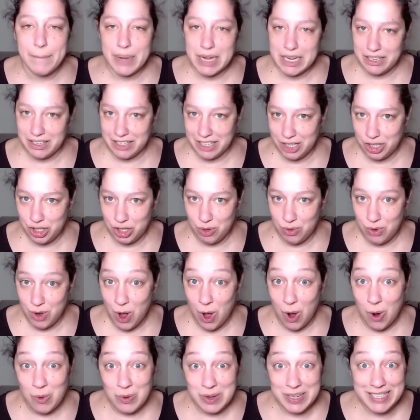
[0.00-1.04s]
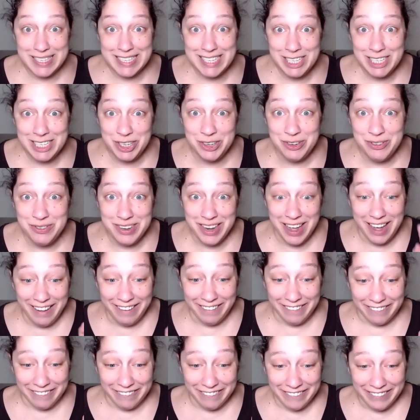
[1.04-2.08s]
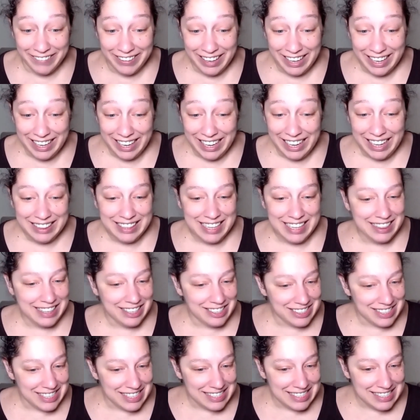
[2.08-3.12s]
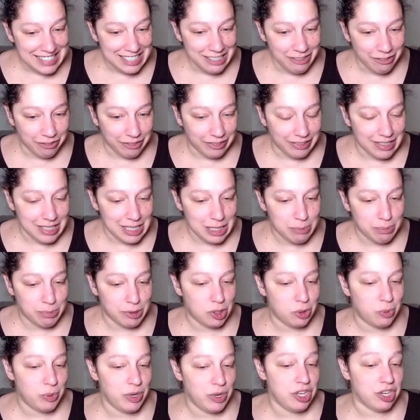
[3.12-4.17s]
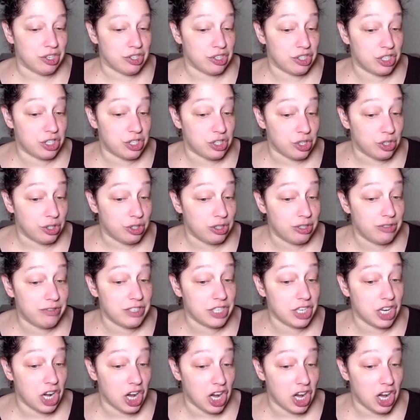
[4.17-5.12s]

But did you know, did you know that there's a difference between your served